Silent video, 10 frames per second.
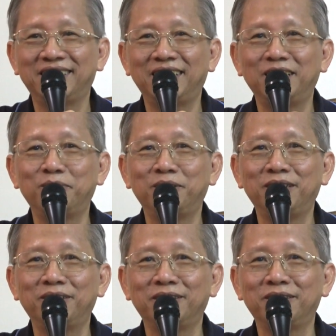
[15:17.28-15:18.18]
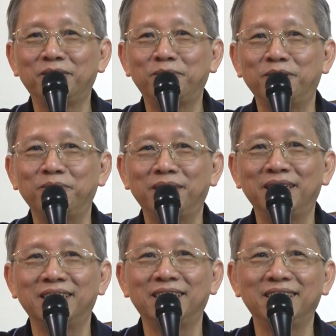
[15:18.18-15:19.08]
Anybody want to report
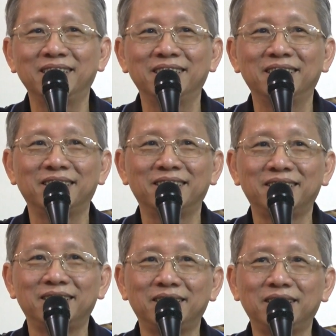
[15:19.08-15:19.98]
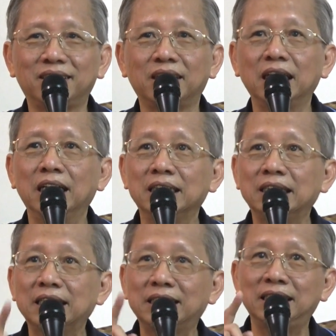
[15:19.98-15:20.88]
meditation?
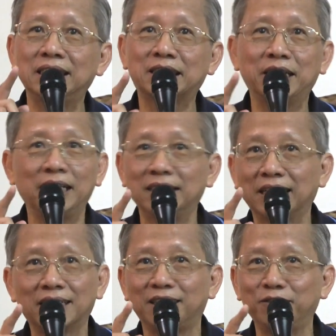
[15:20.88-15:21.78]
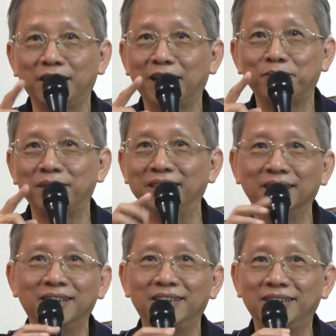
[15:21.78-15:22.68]
Just describe exactly what happened.
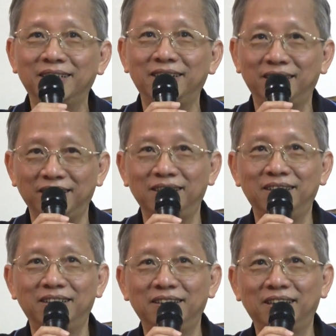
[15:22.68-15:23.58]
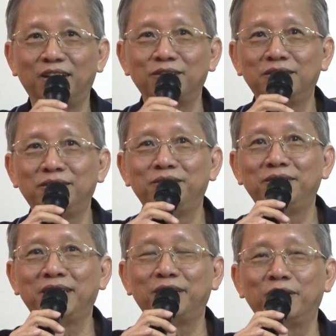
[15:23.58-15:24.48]
How you do
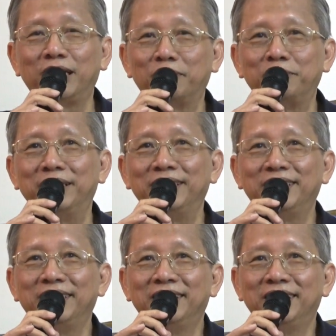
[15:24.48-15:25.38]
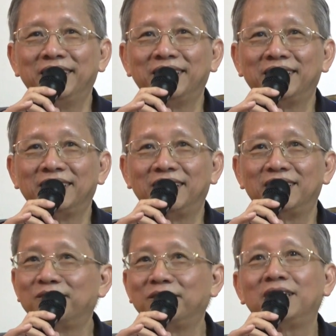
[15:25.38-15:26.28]
it and what happened.
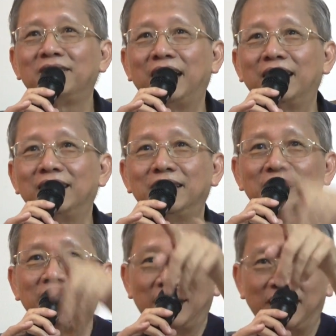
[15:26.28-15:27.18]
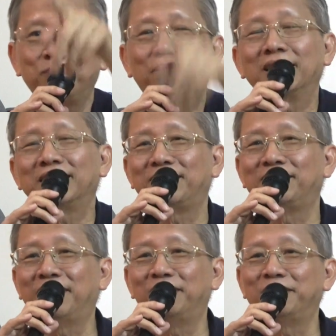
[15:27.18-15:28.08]
No need to add anything. Pass
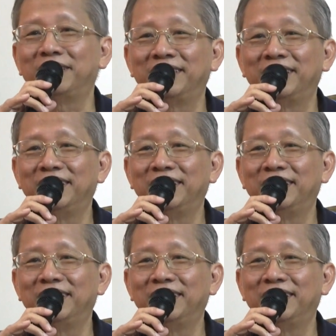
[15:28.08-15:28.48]
to our